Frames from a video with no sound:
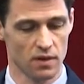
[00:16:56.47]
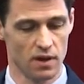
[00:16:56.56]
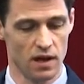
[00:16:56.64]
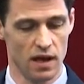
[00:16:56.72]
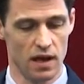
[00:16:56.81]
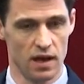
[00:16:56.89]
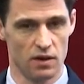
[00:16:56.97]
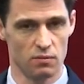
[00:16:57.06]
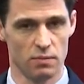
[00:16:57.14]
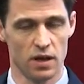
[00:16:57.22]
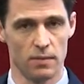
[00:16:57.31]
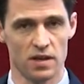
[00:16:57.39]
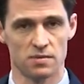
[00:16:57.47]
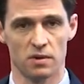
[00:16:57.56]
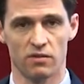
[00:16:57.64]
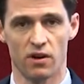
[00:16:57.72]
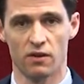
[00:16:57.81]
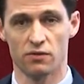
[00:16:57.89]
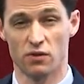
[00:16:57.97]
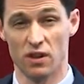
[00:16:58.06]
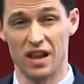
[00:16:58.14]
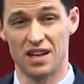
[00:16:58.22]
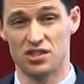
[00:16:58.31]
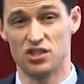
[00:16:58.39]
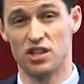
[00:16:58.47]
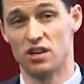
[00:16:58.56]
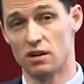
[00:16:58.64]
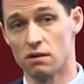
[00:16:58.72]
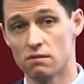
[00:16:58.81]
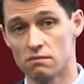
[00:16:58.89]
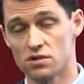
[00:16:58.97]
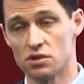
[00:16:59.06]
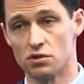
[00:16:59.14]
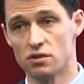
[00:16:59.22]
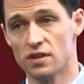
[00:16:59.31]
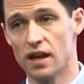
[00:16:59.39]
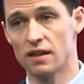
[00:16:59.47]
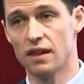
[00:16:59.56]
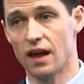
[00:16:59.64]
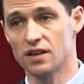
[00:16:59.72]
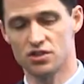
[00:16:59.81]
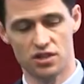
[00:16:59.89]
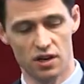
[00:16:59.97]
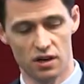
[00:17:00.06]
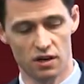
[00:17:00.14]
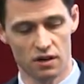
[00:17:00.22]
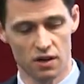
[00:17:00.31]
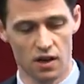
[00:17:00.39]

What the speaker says: And PMA has been involved for the last year. So during that last year,